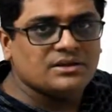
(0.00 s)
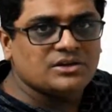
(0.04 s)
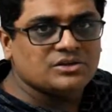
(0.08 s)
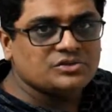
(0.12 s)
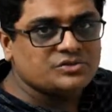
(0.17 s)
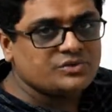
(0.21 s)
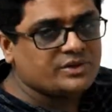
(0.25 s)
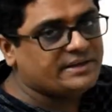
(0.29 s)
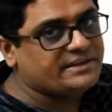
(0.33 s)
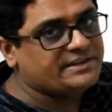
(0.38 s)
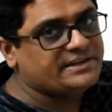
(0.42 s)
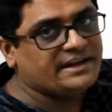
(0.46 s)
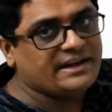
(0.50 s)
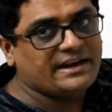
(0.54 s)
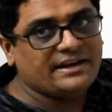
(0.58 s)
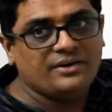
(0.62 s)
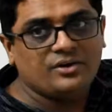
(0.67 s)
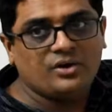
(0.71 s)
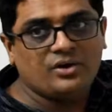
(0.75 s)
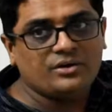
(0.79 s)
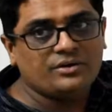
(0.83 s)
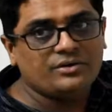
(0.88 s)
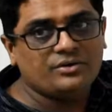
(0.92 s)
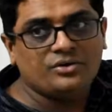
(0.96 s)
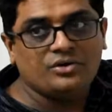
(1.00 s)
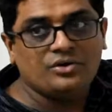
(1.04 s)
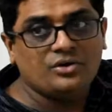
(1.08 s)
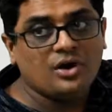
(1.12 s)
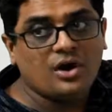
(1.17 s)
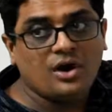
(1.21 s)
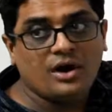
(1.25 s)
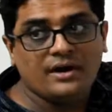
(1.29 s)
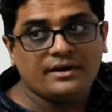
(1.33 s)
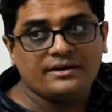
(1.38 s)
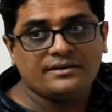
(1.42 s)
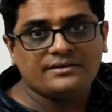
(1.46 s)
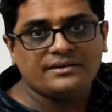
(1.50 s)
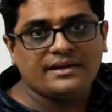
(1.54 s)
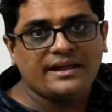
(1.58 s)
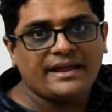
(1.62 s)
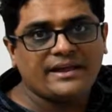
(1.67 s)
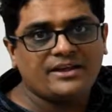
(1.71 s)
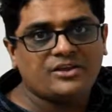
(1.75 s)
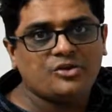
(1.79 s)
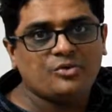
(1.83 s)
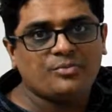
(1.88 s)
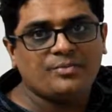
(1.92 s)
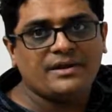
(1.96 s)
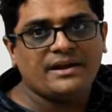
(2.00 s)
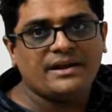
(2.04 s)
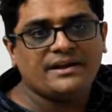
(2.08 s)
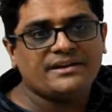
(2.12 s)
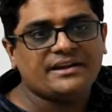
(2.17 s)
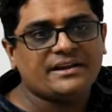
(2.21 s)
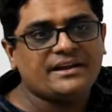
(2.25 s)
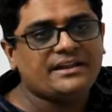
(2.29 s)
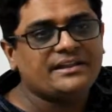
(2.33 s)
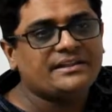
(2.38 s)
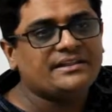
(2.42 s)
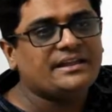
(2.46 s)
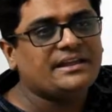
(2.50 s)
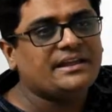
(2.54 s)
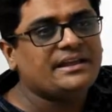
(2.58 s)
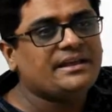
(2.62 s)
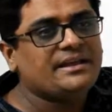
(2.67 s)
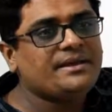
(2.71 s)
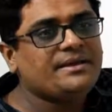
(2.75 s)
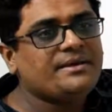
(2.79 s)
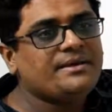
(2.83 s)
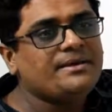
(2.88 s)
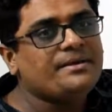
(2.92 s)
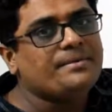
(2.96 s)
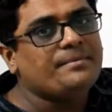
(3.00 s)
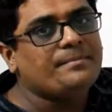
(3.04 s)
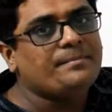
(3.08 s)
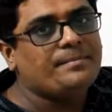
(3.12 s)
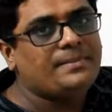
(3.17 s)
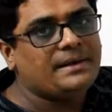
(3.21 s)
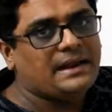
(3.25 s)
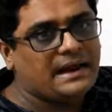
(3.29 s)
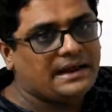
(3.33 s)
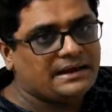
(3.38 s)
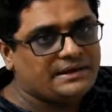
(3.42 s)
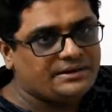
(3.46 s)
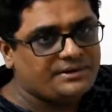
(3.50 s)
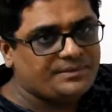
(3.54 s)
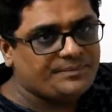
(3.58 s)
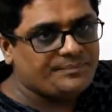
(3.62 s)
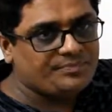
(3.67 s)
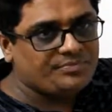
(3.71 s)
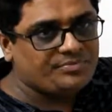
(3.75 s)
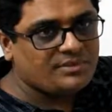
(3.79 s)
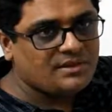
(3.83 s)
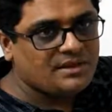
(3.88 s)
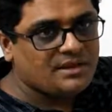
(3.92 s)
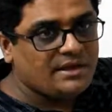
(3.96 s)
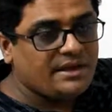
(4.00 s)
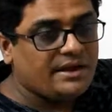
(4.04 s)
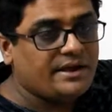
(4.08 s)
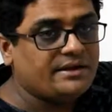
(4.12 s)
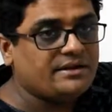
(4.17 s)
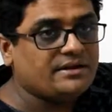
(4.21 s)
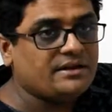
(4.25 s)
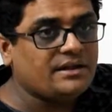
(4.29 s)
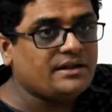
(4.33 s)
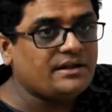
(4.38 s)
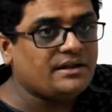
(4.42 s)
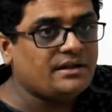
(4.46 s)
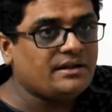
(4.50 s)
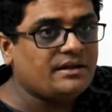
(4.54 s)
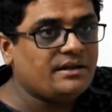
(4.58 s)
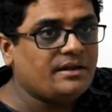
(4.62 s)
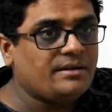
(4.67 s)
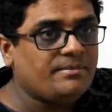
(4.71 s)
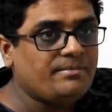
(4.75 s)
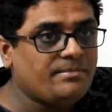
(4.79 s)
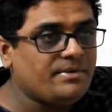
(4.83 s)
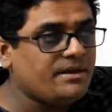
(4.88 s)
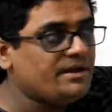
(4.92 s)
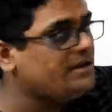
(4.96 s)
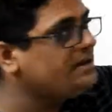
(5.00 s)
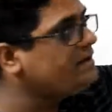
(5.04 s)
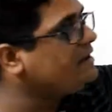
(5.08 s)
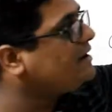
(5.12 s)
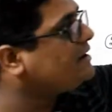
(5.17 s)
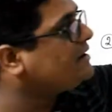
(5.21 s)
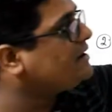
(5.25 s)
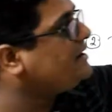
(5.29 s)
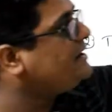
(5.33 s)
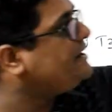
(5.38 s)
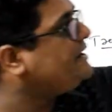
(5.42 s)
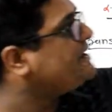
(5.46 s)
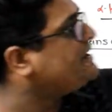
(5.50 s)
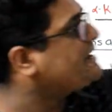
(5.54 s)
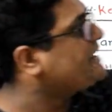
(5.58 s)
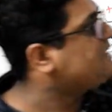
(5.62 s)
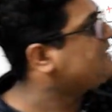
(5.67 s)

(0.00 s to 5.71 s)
so it do not accumulated in the plant. It immediately